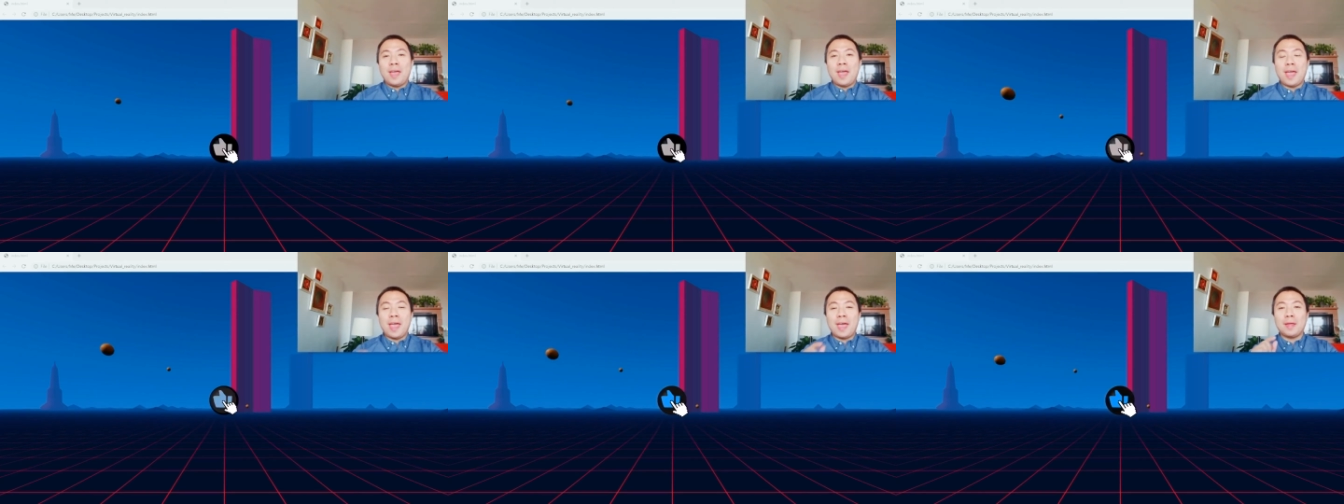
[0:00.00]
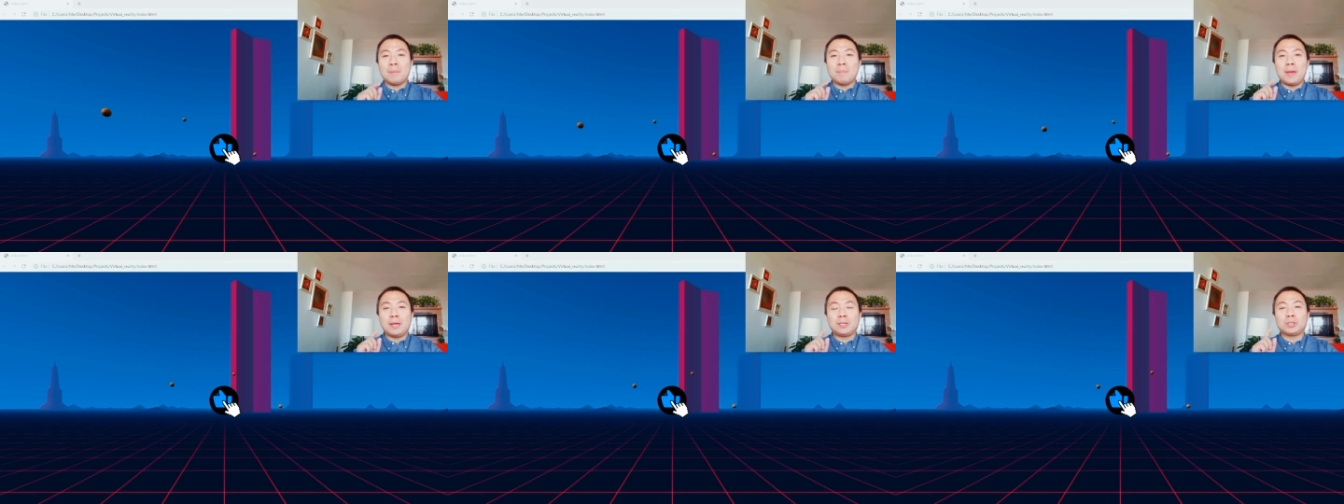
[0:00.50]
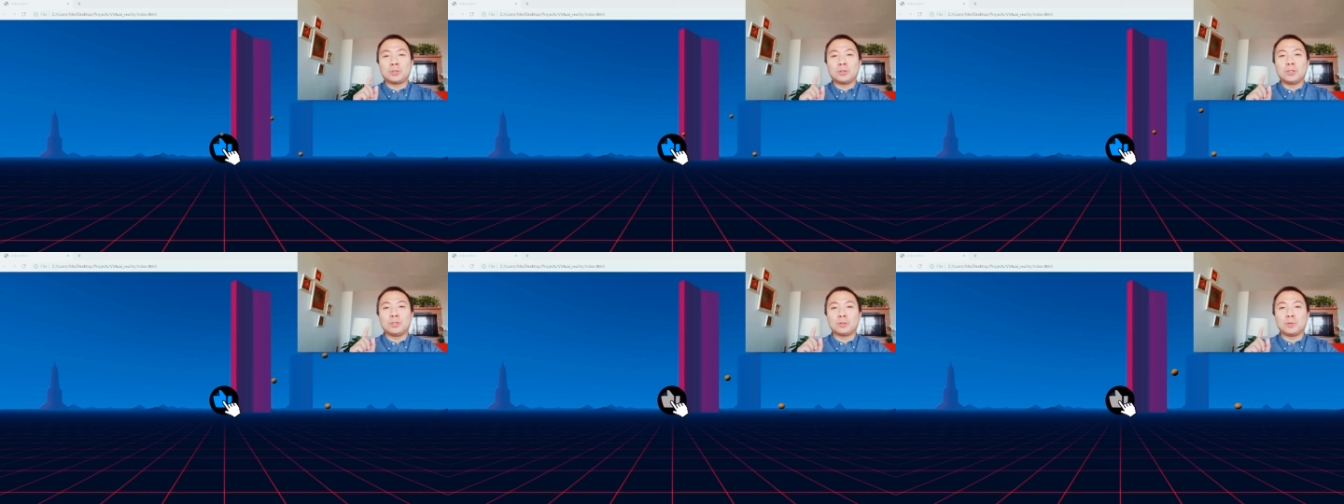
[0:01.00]
And make
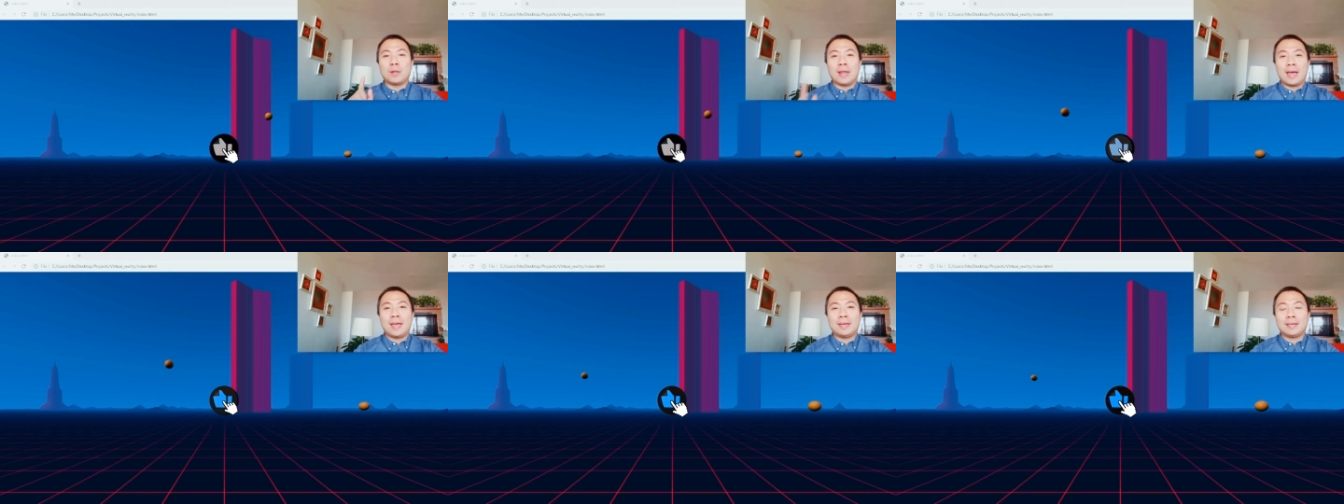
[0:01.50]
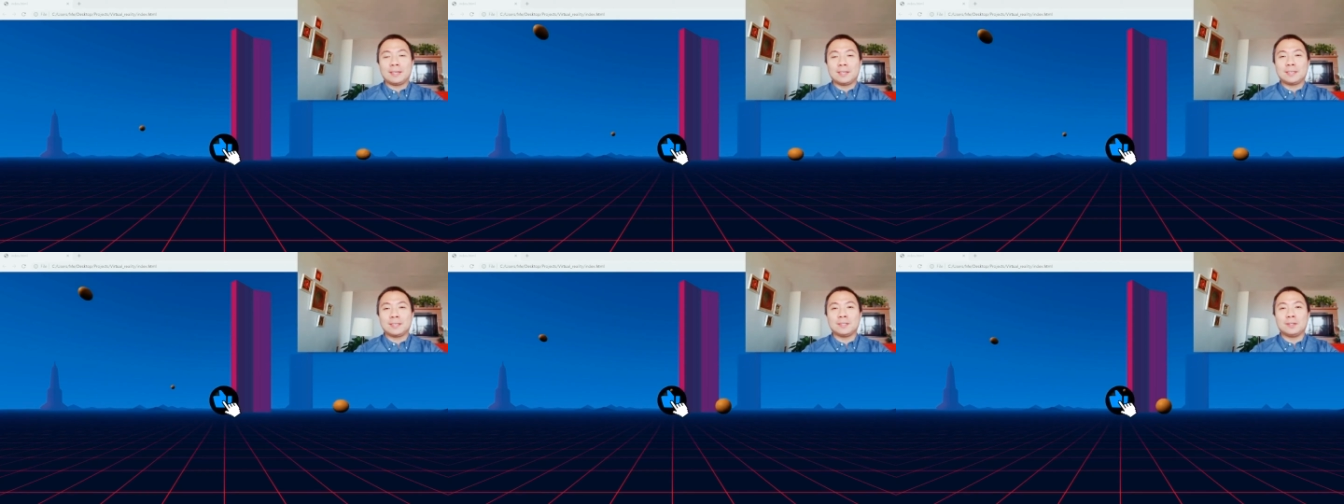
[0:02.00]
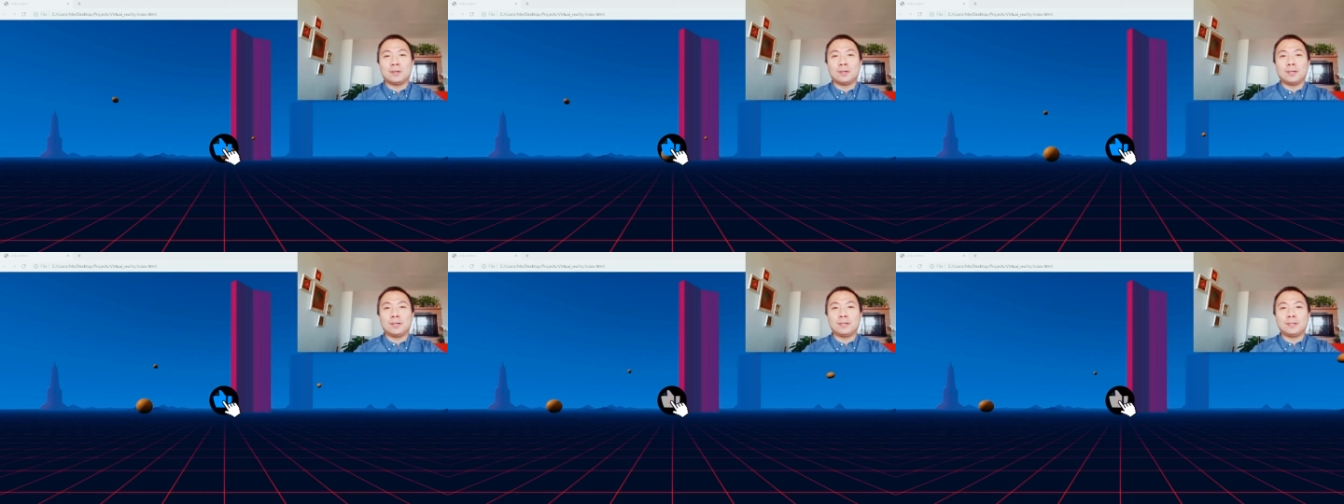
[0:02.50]
sure to like,
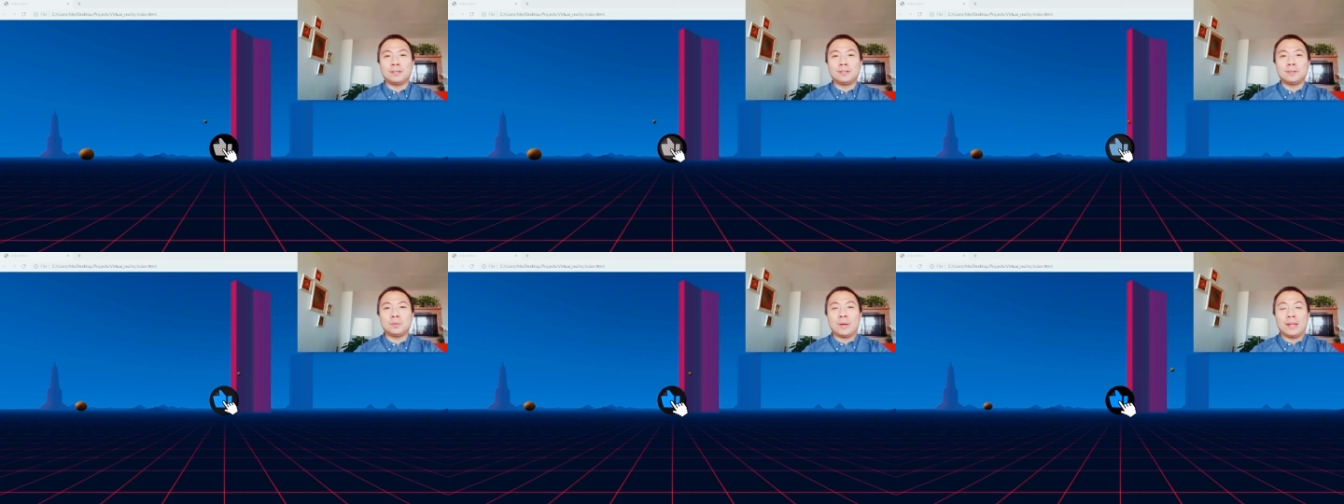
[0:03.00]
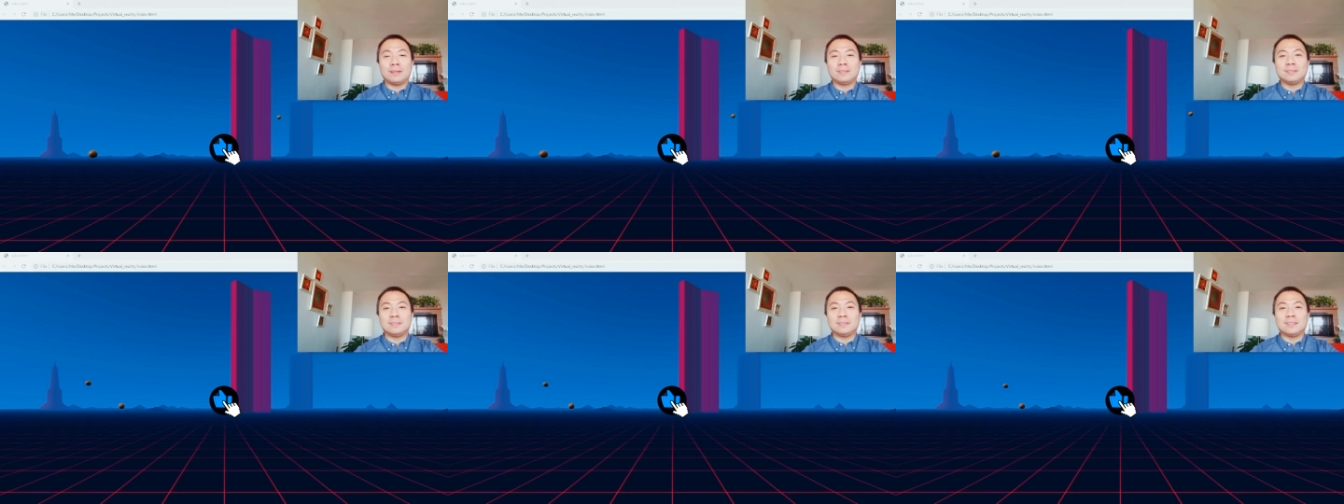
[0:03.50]
or well,